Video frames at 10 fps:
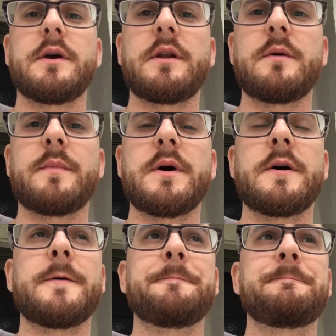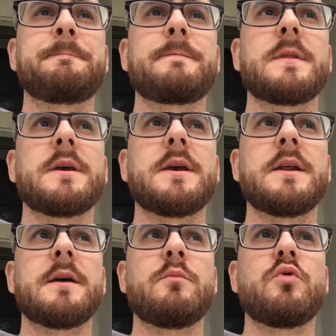and I'm
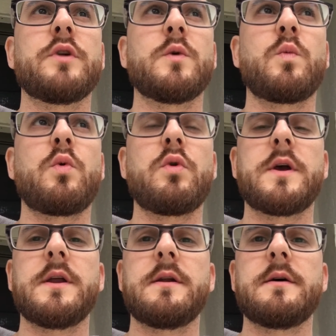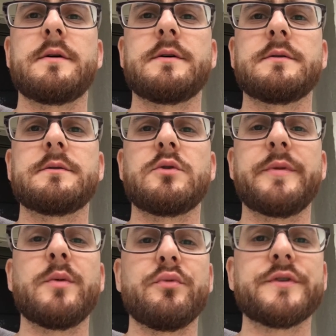getting a morning walk in. It'll
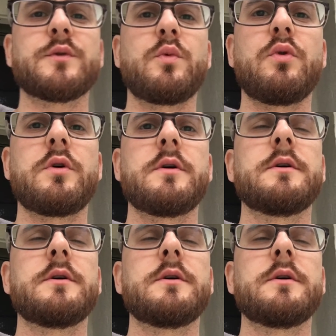be a brisk walk.